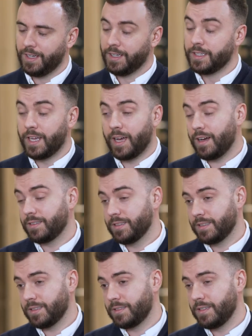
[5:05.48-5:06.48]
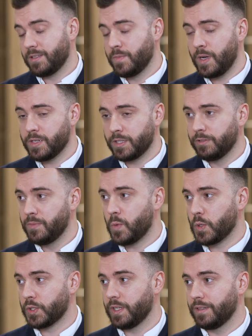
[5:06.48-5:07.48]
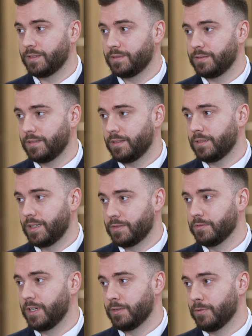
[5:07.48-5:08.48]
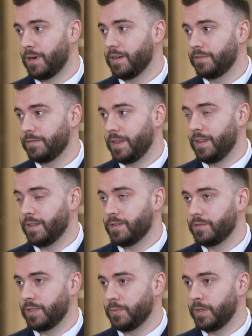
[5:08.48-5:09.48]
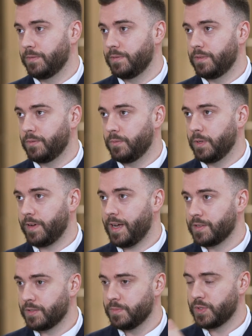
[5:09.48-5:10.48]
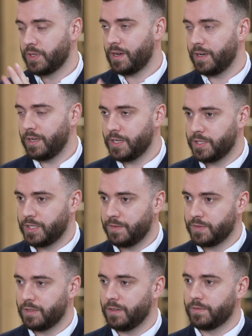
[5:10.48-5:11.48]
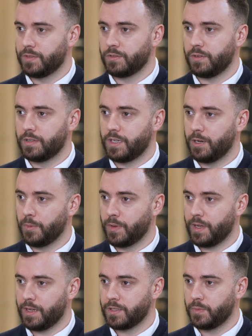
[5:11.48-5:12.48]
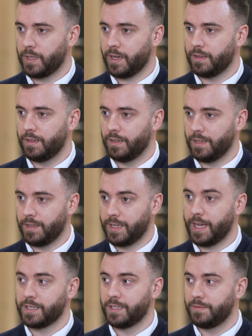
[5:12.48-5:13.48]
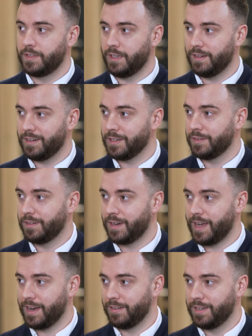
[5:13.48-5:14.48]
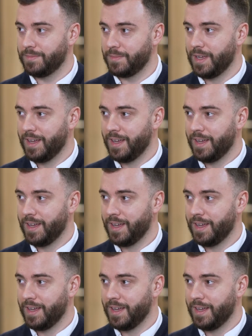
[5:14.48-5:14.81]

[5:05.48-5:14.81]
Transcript: Yeah, as I mentioned, greenwashing is really rife in the industry. we've had some certain initiatives that have tried to help with that. So we had the SFDR, another great acronym,